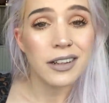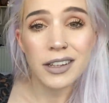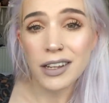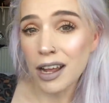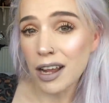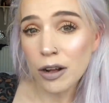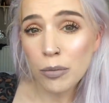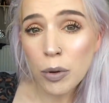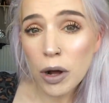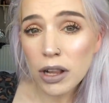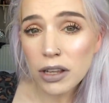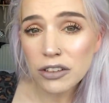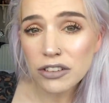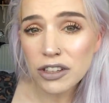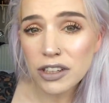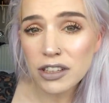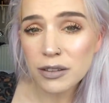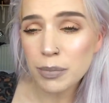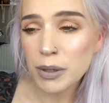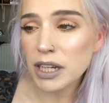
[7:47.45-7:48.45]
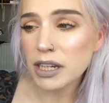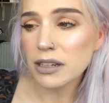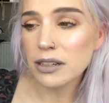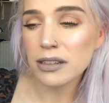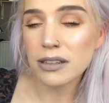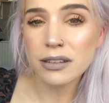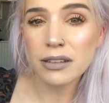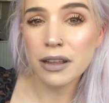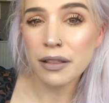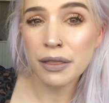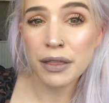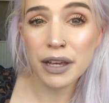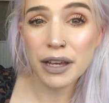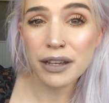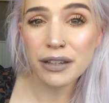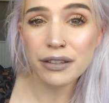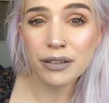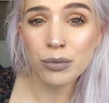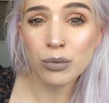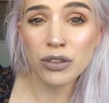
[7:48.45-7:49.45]
nail polishes because
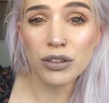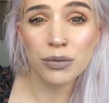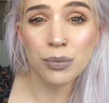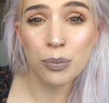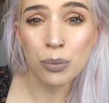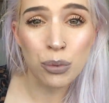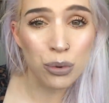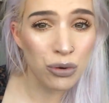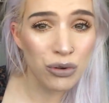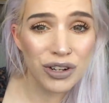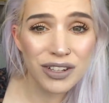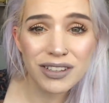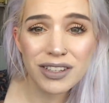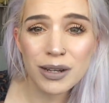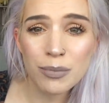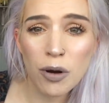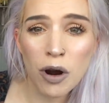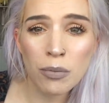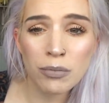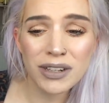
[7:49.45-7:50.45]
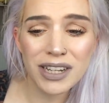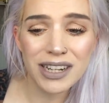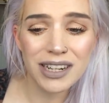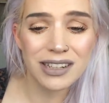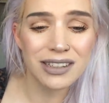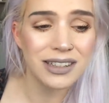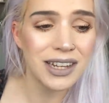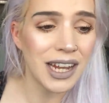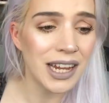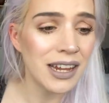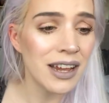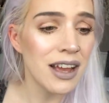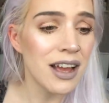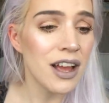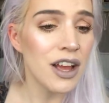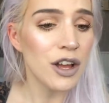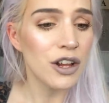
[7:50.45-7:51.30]
this was pretty bomb diggity.